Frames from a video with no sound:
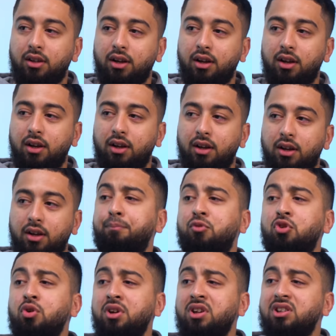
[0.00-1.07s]
Yeah. Do
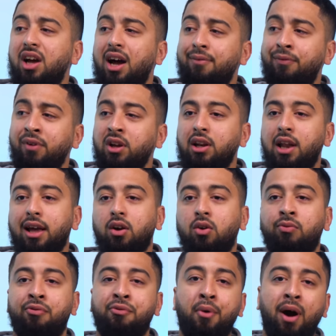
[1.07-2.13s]
you know what it is? I think like
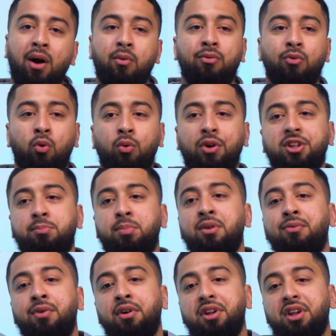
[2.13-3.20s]
throughout we've always been
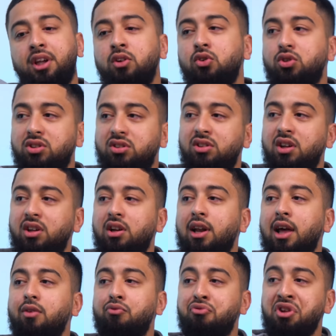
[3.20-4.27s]
very interested in
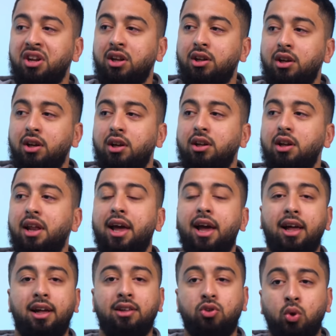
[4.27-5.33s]
like reading mm-hmm. and,
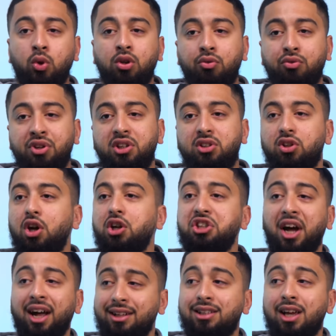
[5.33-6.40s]
and, doing the research
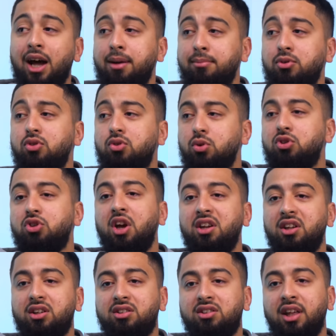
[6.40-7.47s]
at times to a certain
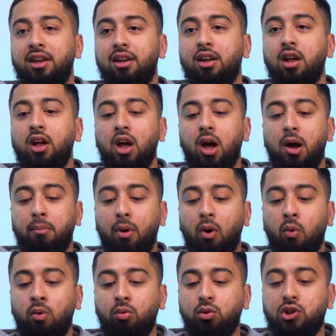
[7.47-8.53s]
extent. Yeah. But
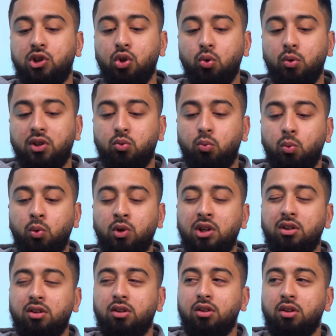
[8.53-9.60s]
what we do is we
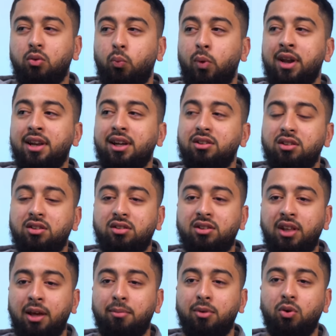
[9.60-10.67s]
wouldn't when there's a
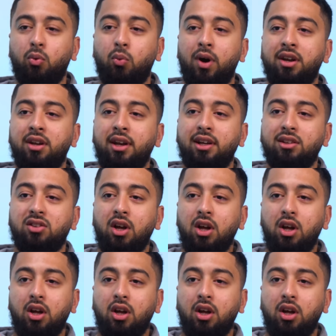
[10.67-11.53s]
statement or when there's